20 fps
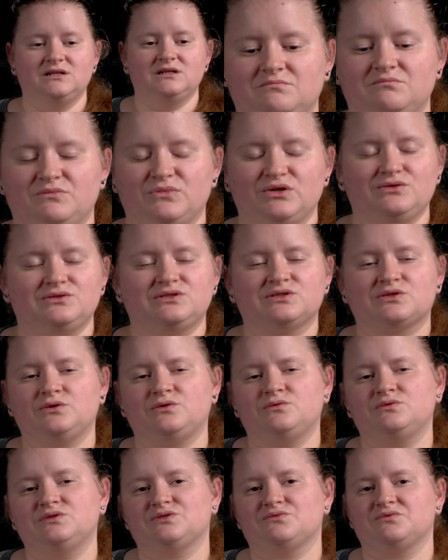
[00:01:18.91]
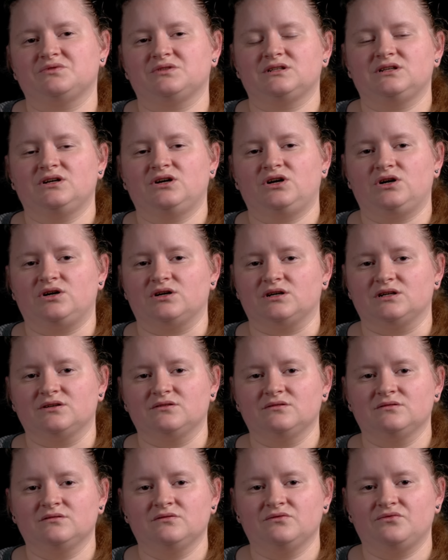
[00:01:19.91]
Middle school was really
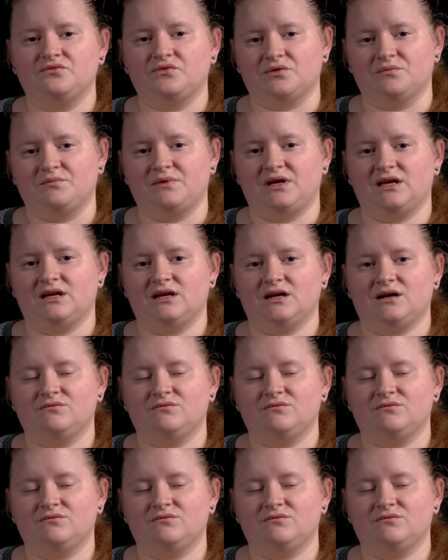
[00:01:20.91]
hard for me.